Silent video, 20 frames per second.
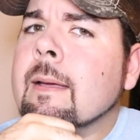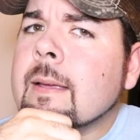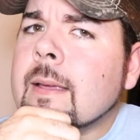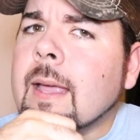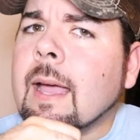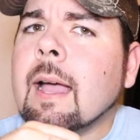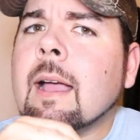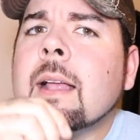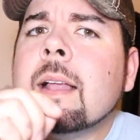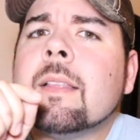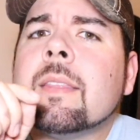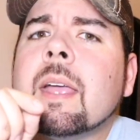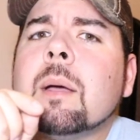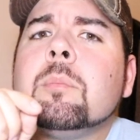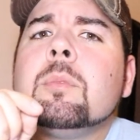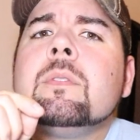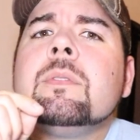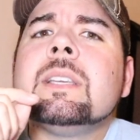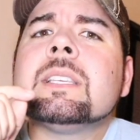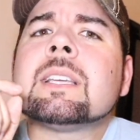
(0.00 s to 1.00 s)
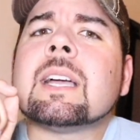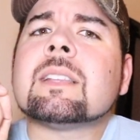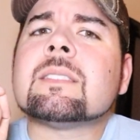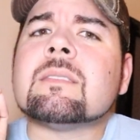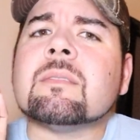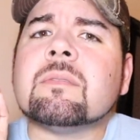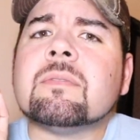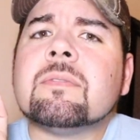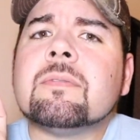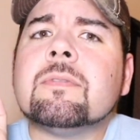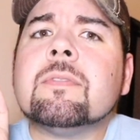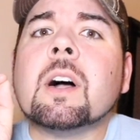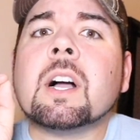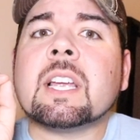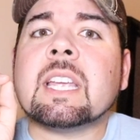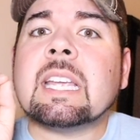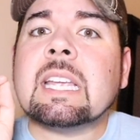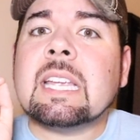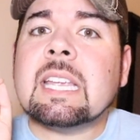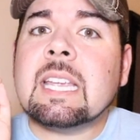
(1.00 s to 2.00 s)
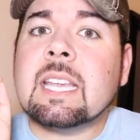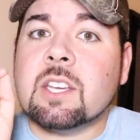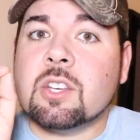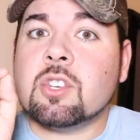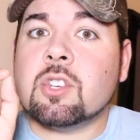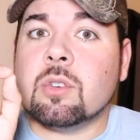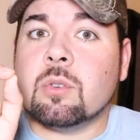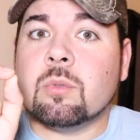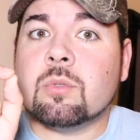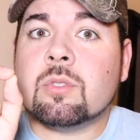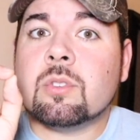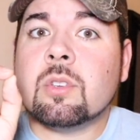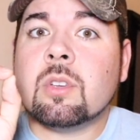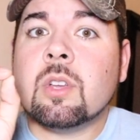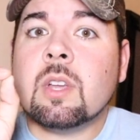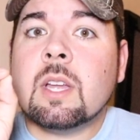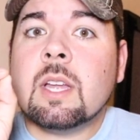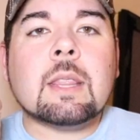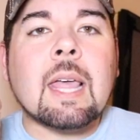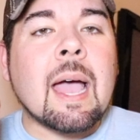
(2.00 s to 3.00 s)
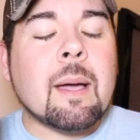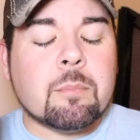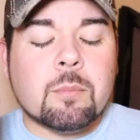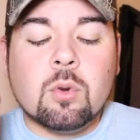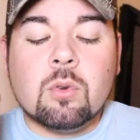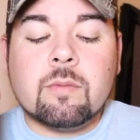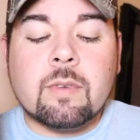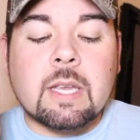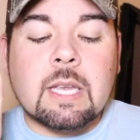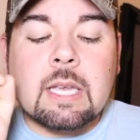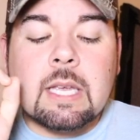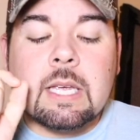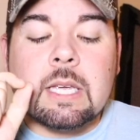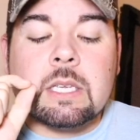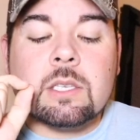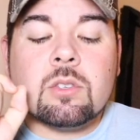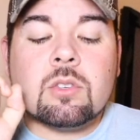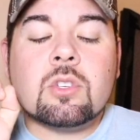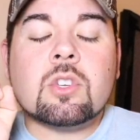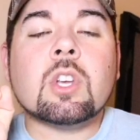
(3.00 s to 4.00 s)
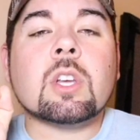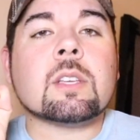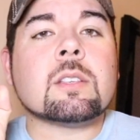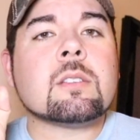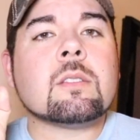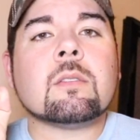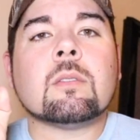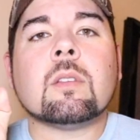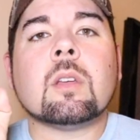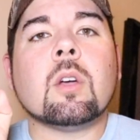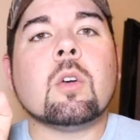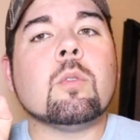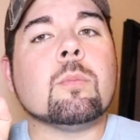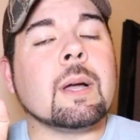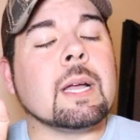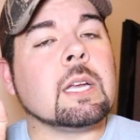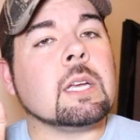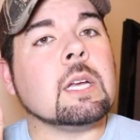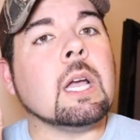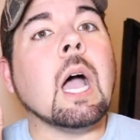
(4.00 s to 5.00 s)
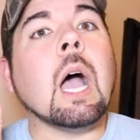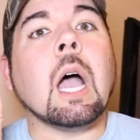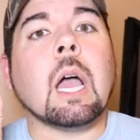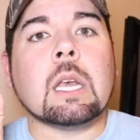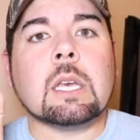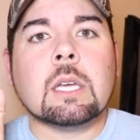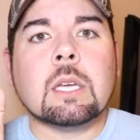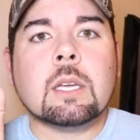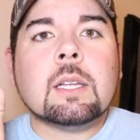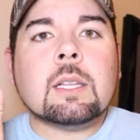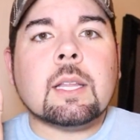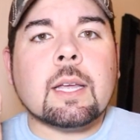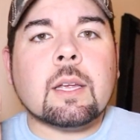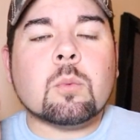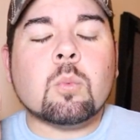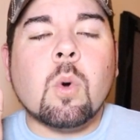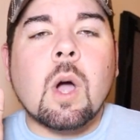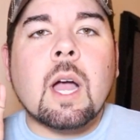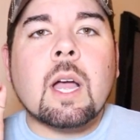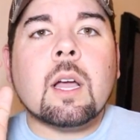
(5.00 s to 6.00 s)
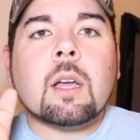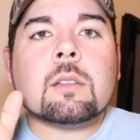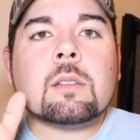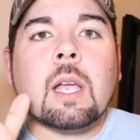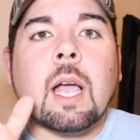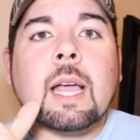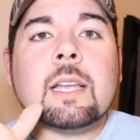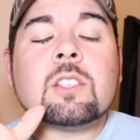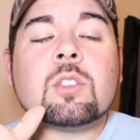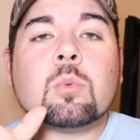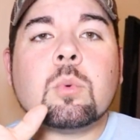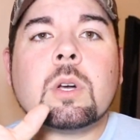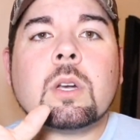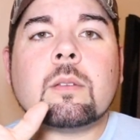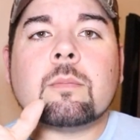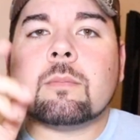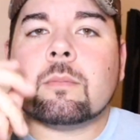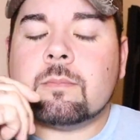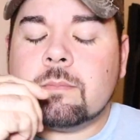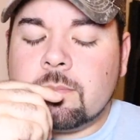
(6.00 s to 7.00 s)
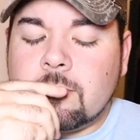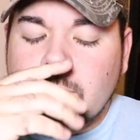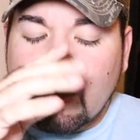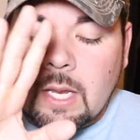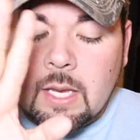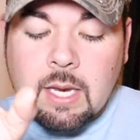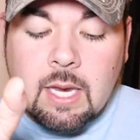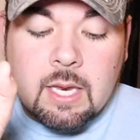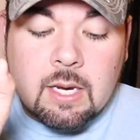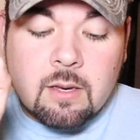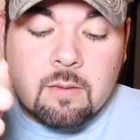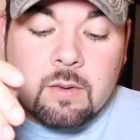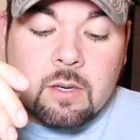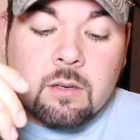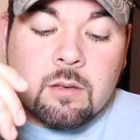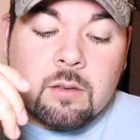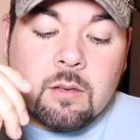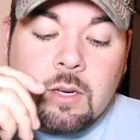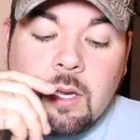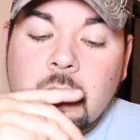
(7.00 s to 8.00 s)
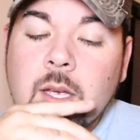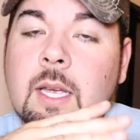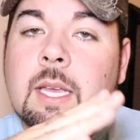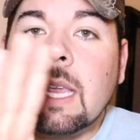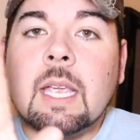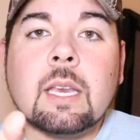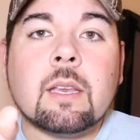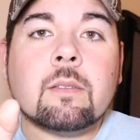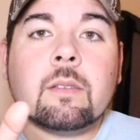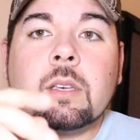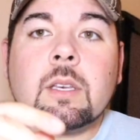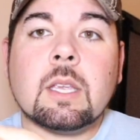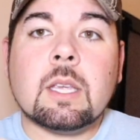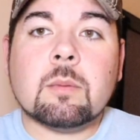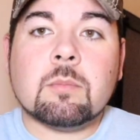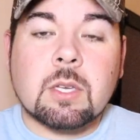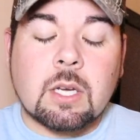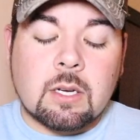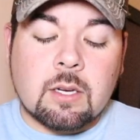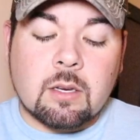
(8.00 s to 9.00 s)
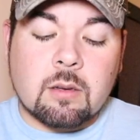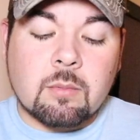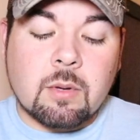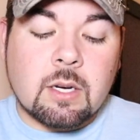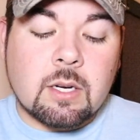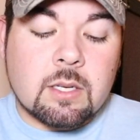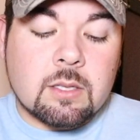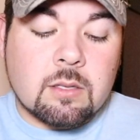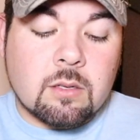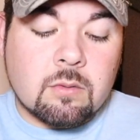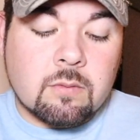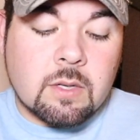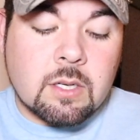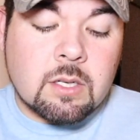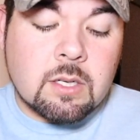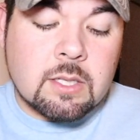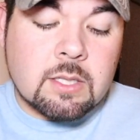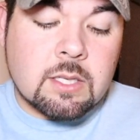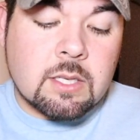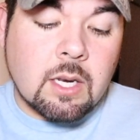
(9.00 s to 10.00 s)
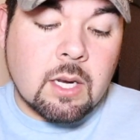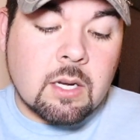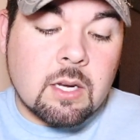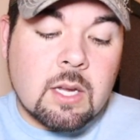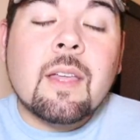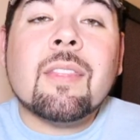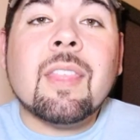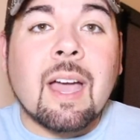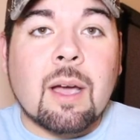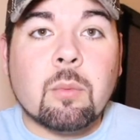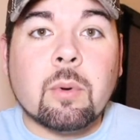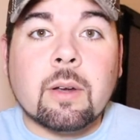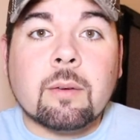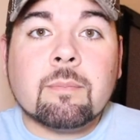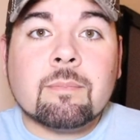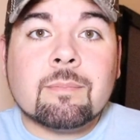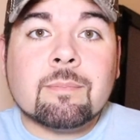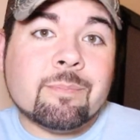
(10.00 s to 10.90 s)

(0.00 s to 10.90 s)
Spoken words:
Yeah, that movie's got some fucking issues. That movie is just, oh my God. Like, why? I swear, I can't even keep talking about it. It's over, it's done. That one.